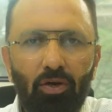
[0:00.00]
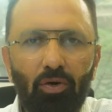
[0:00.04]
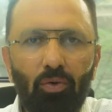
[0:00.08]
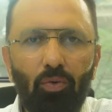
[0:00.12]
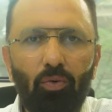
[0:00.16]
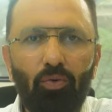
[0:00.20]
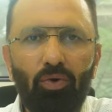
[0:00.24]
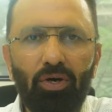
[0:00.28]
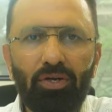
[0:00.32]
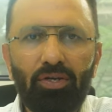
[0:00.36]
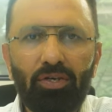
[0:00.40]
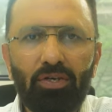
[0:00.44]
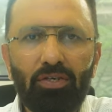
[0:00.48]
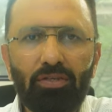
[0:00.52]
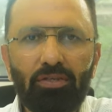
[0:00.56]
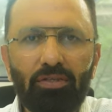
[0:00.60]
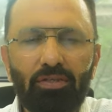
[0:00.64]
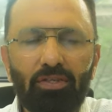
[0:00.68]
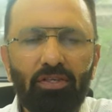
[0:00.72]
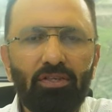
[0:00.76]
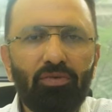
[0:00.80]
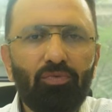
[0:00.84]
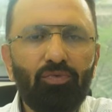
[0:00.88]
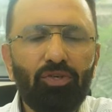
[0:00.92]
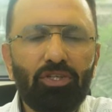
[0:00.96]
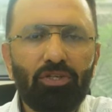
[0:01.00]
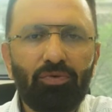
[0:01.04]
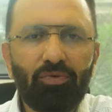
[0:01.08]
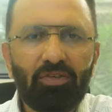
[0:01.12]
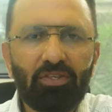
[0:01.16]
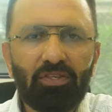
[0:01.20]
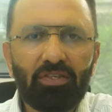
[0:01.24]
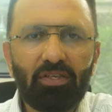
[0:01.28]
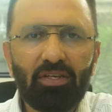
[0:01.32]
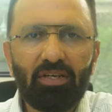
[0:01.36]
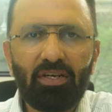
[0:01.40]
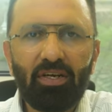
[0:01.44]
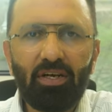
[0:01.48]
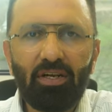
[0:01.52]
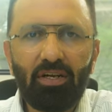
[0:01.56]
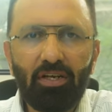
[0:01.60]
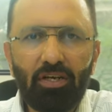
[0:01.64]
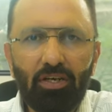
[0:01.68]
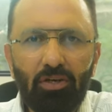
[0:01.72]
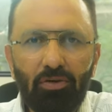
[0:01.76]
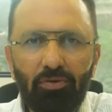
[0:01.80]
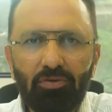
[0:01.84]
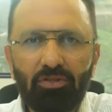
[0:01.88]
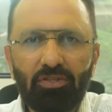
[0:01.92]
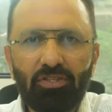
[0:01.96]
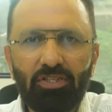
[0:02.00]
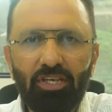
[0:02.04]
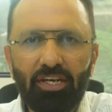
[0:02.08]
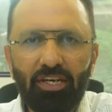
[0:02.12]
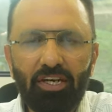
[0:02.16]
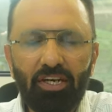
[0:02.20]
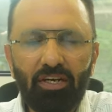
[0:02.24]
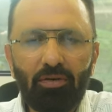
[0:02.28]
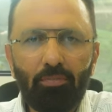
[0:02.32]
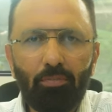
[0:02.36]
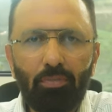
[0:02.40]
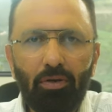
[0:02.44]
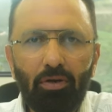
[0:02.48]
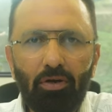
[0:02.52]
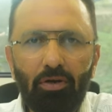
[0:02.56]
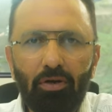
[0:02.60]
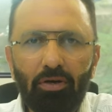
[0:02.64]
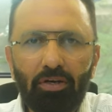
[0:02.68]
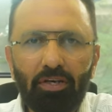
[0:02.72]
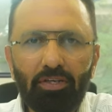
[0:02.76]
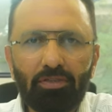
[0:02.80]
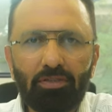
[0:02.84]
One is in Vishweshwaraya layout, second block.